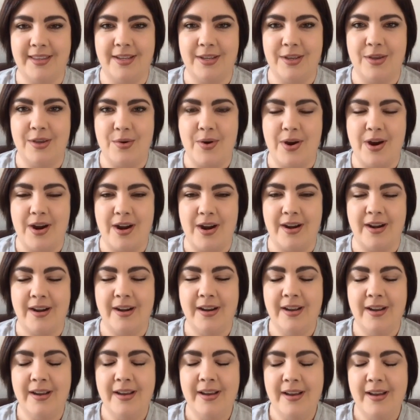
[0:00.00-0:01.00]
you are,
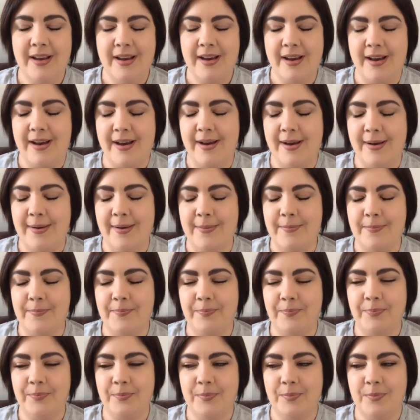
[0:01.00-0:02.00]

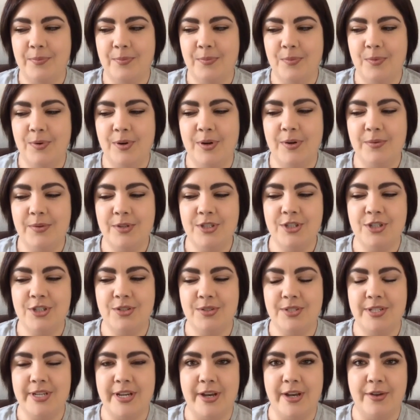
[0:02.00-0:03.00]
what would
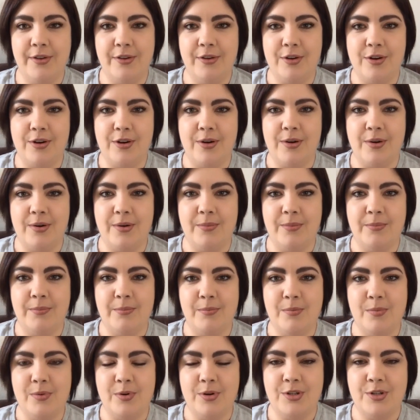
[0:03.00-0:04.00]
you tell your
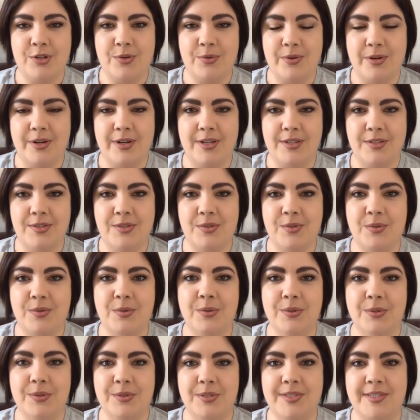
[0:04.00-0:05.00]
mortuary
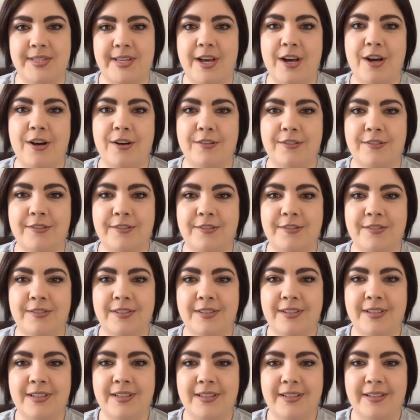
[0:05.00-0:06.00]
school self
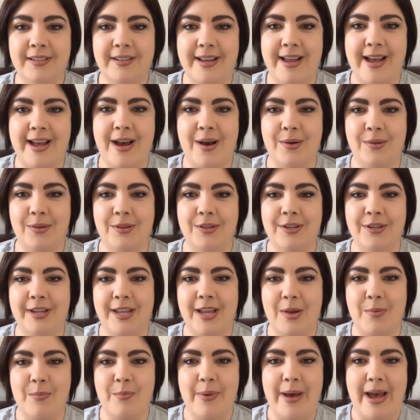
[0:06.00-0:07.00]
now
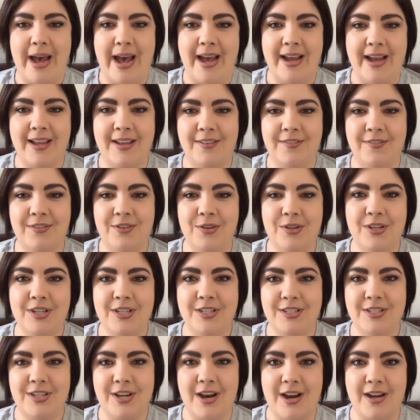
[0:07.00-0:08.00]
looking back? If you
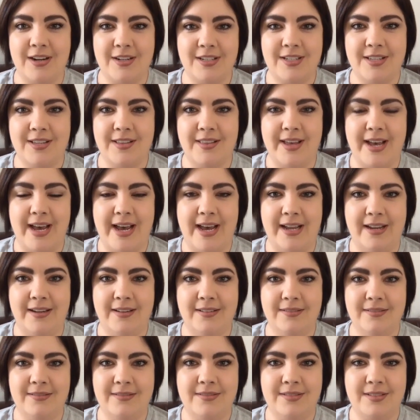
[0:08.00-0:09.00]
could talk to that
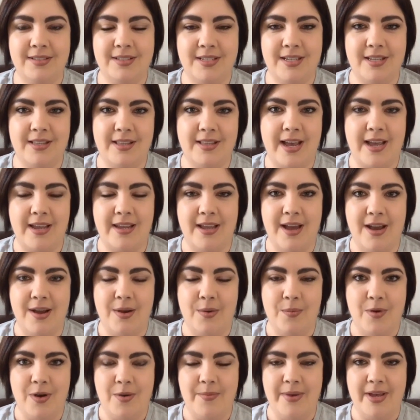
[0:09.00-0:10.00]

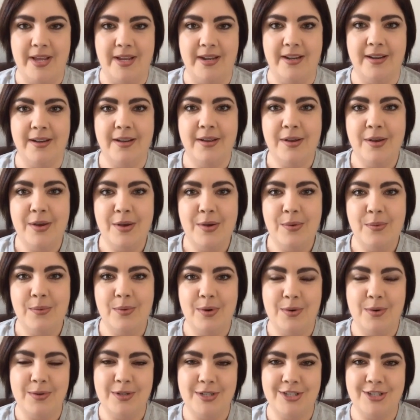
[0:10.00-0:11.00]
young woman,
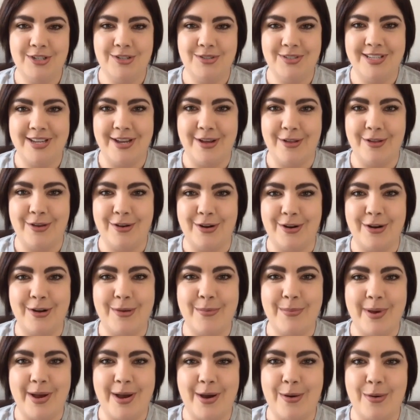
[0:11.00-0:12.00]
what would you tell her
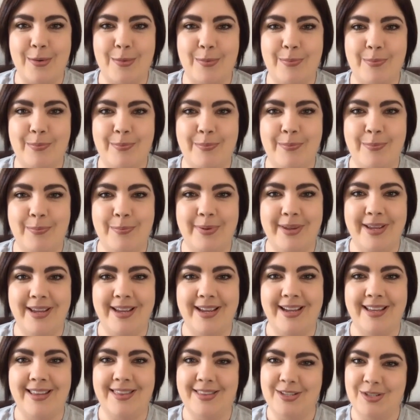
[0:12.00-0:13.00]
about
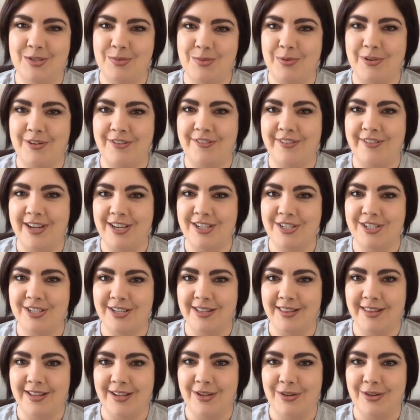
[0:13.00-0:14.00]
being in this
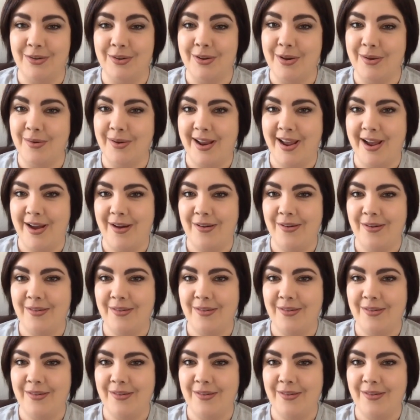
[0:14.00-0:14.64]
profession that you know now?